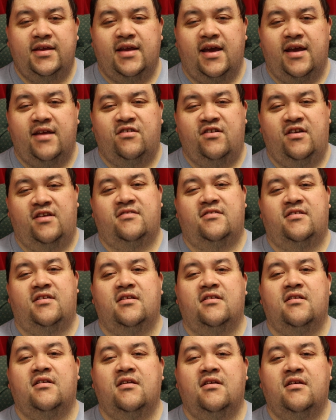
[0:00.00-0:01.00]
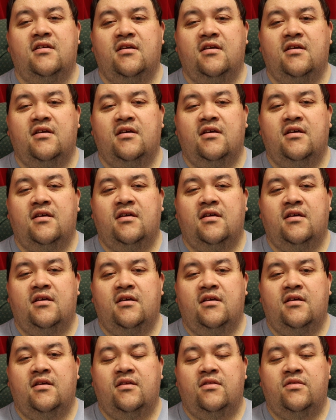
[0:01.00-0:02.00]
digest it.
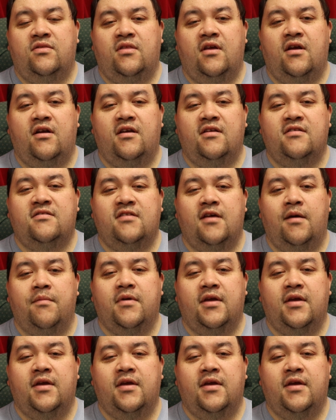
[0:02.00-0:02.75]
There is some